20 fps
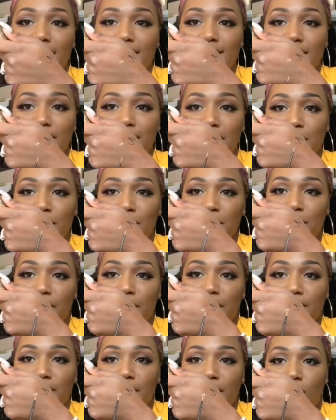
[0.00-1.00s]
That's the
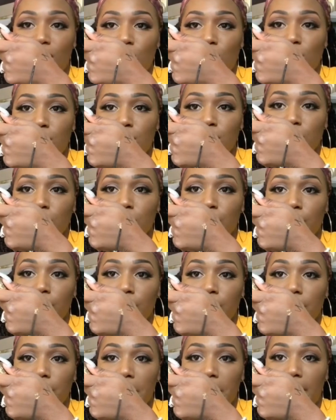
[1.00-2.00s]
glitter right there. I wanted to
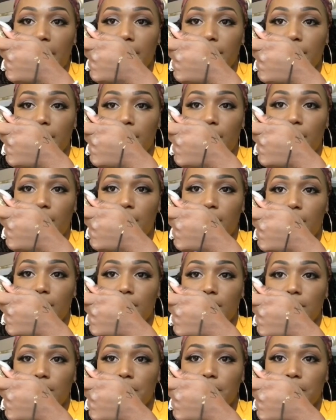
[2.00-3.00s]
recreate
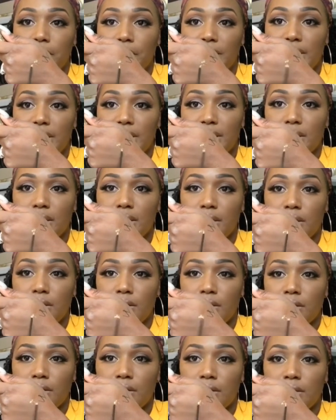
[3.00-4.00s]
this
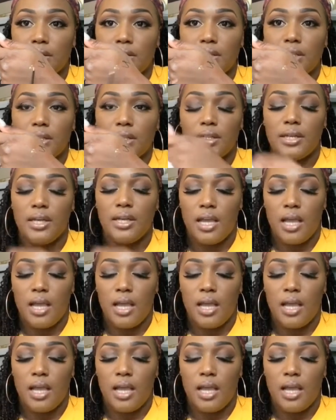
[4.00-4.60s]
look.